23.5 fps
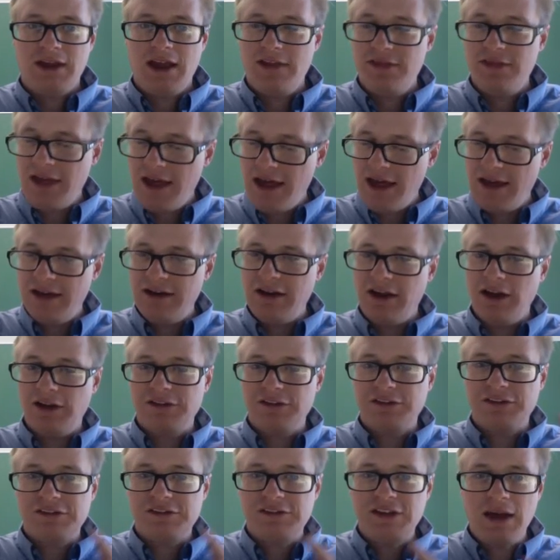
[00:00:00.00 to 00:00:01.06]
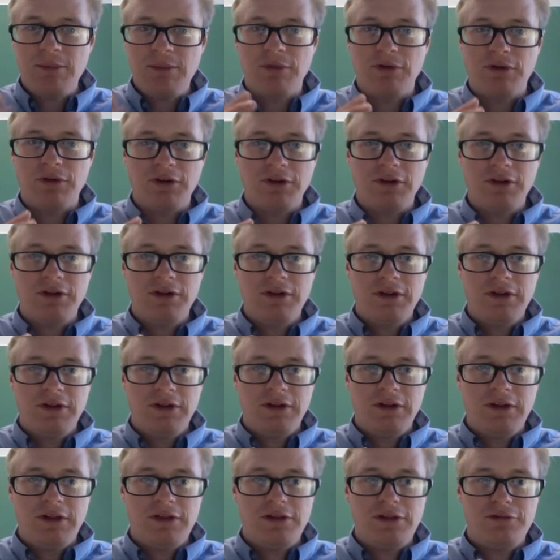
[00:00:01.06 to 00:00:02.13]
and then assemble
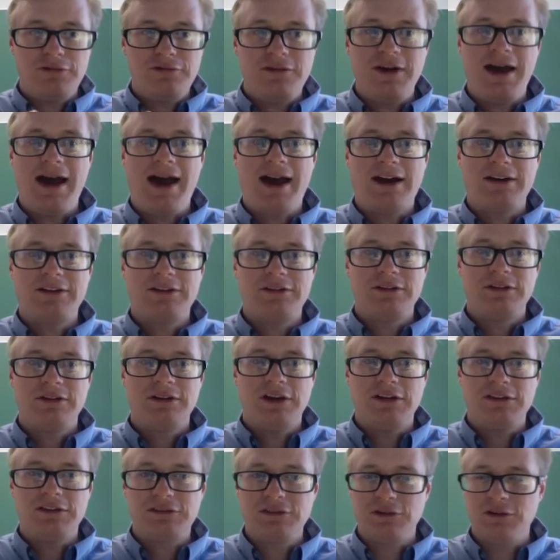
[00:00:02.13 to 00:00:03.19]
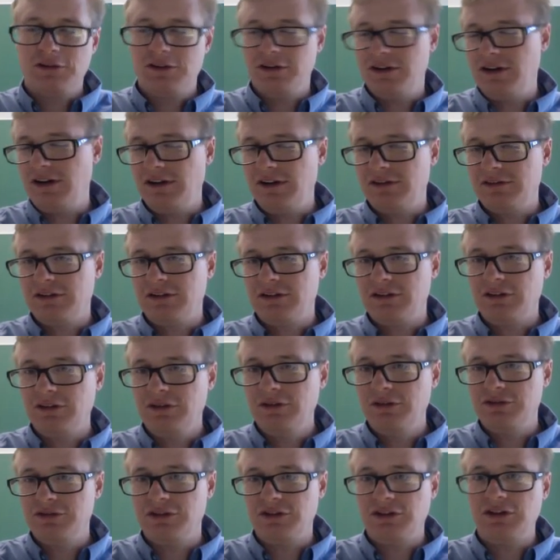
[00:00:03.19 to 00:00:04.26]
the fact asserted in its
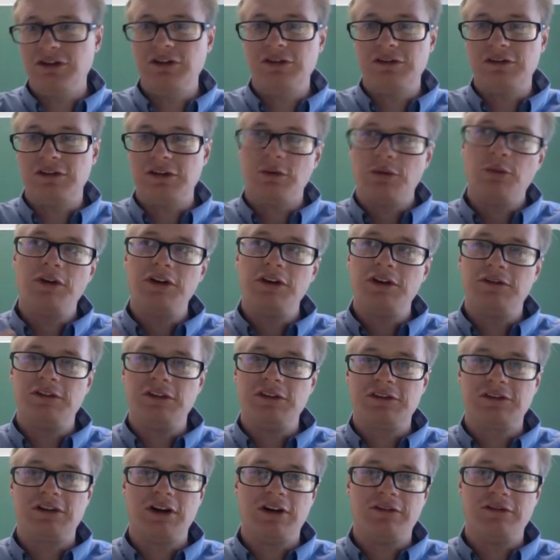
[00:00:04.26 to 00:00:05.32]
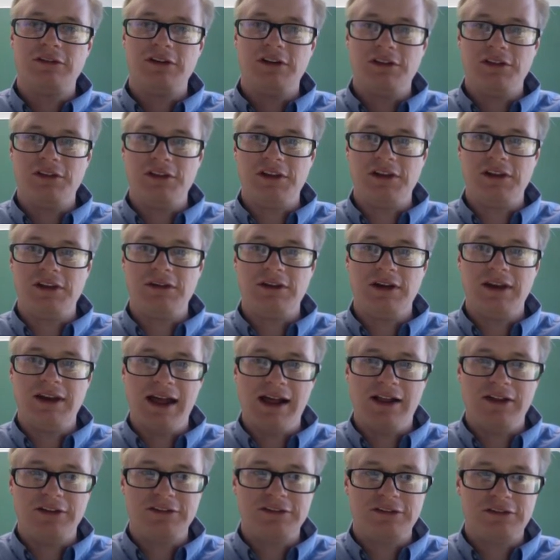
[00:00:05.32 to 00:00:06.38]
conclusion using what you've discovered in the
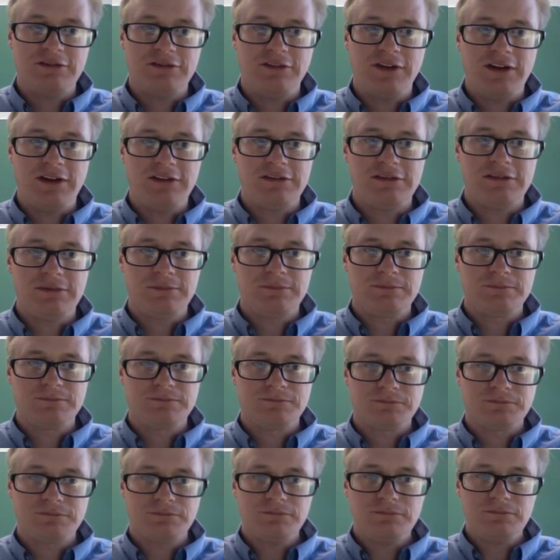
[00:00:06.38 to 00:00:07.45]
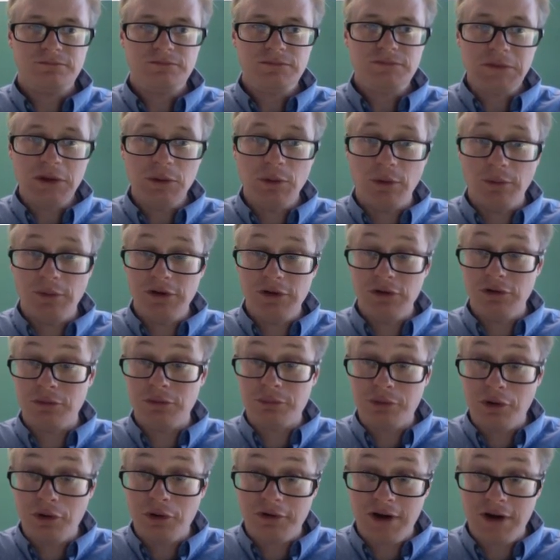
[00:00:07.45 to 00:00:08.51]
analysis phase. What we do in
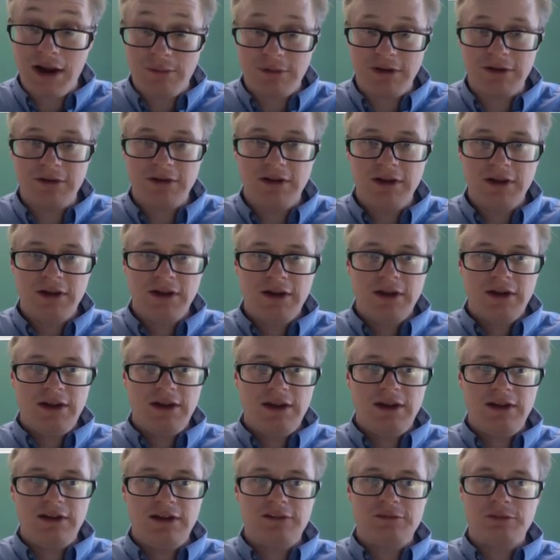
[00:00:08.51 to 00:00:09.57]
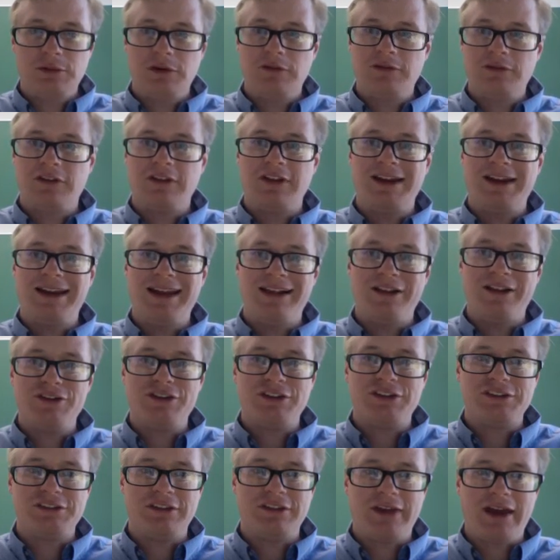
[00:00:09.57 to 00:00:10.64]
programming is perfectly
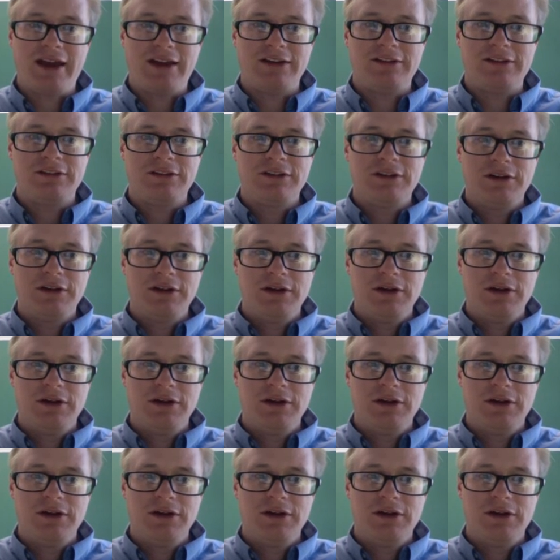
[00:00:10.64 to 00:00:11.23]
analogous to that.